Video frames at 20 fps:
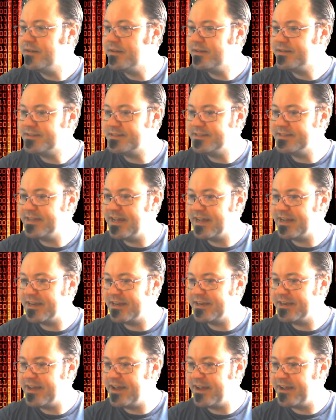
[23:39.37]
It's neck
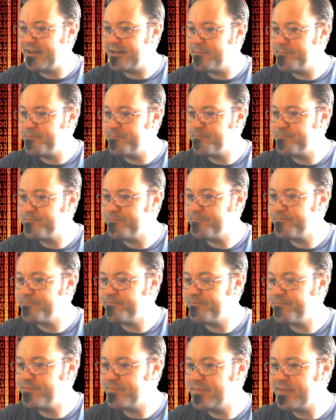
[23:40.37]
and neck.
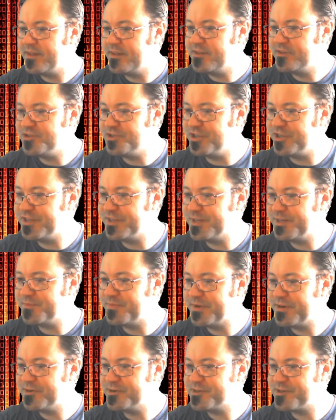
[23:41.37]
Jillian
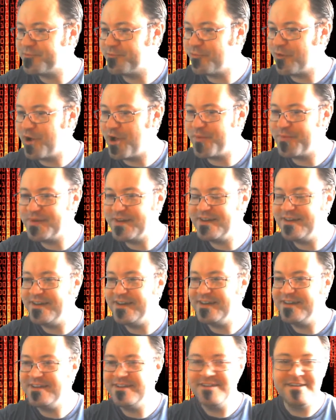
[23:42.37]
Pierce and Robbie
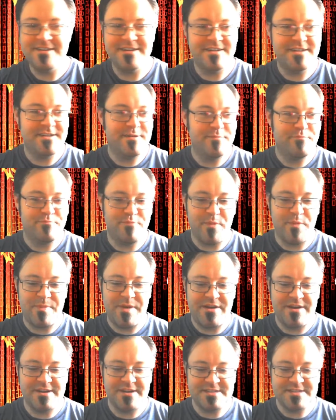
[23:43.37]

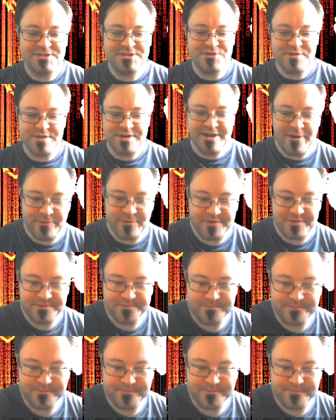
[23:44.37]
preparing to duke it out.